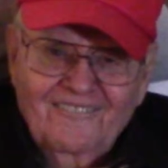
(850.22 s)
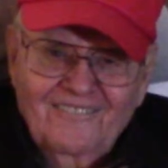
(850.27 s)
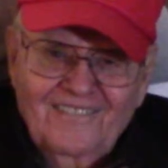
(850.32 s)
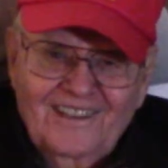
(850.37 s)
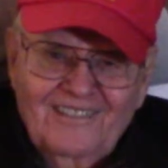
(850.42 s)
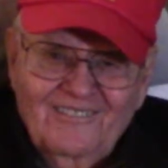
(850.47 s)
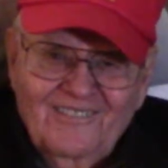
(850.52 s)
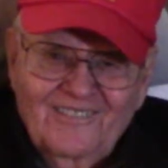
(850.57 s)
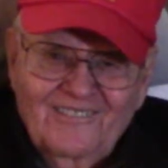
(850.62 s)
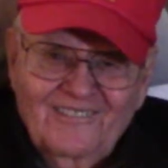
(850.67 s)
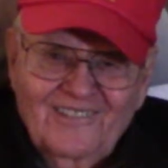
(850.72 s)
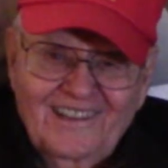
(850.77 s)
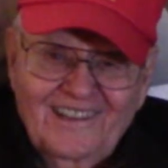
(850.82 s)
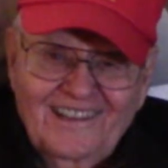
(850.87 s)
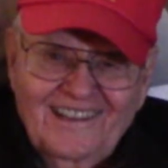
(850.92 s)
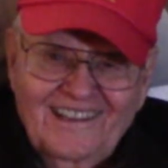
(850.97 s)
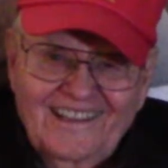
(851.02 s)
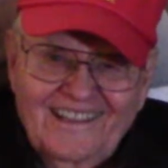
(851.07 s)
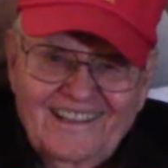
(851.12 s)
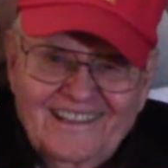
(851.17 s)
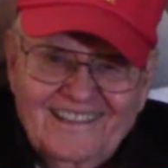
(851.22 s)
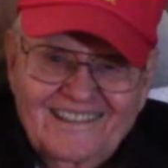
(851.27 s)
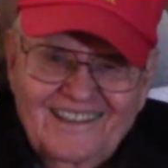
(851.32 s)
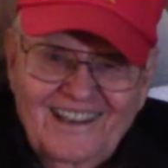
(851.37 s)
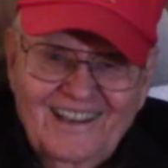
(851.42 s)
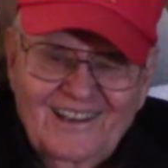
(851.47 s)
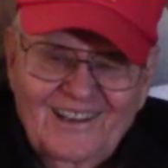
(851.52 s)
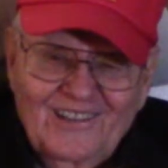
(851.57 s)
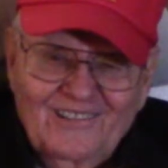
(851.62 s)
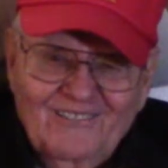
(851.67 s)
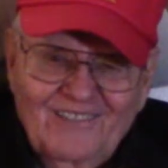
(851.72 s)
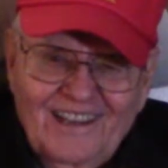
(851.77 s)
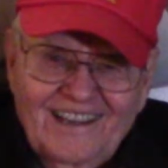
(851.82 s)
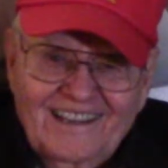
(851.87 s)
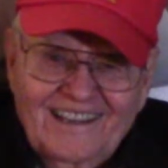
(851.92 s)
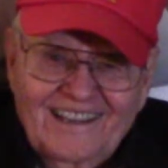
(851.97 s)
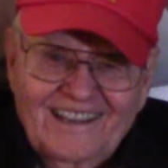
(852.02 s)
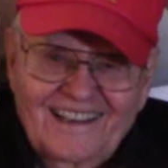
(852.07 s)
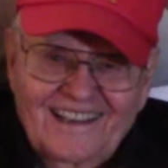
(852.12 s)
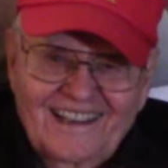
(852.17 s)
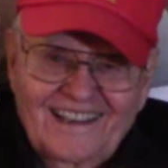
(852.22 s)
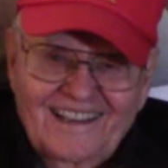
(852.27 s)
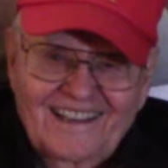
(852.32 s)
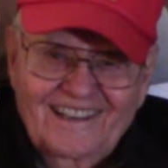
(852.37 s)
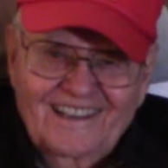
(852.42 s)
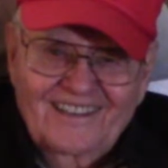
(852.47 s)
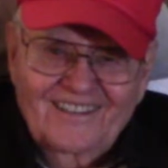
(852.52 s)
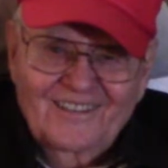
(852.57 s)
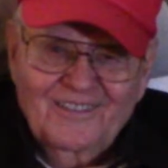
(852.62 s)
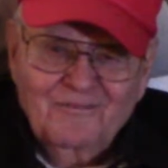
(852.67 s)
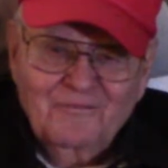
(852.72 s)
we were really excited about getting out of here.